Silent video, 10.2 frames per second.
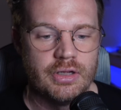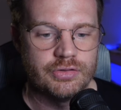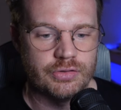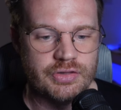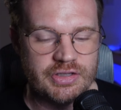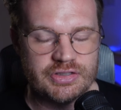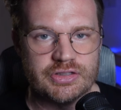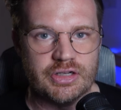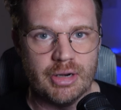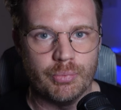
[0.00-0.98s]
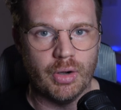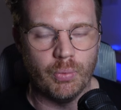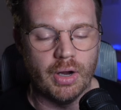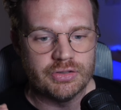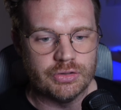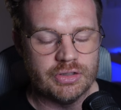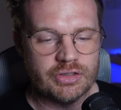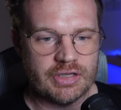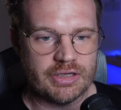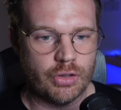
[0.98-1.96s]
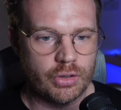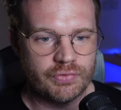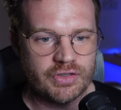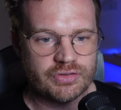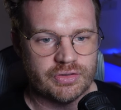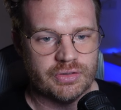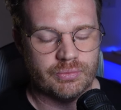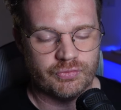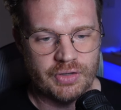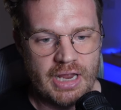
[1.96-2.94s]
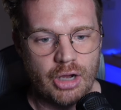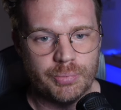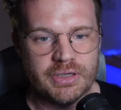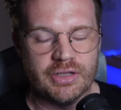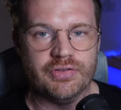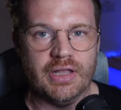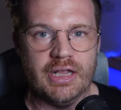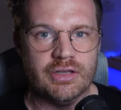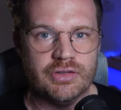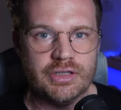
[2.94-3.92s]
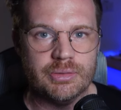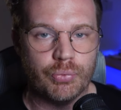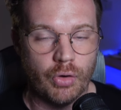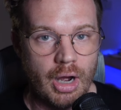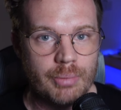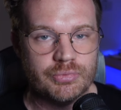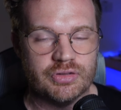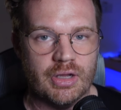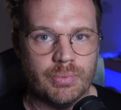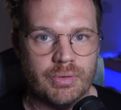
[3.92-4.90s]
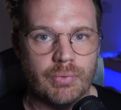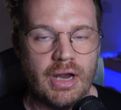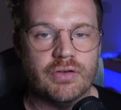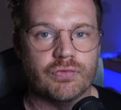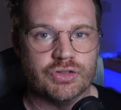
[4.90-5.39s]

So this is the number I want. You need to take note of this for now, because in the prompt that we write for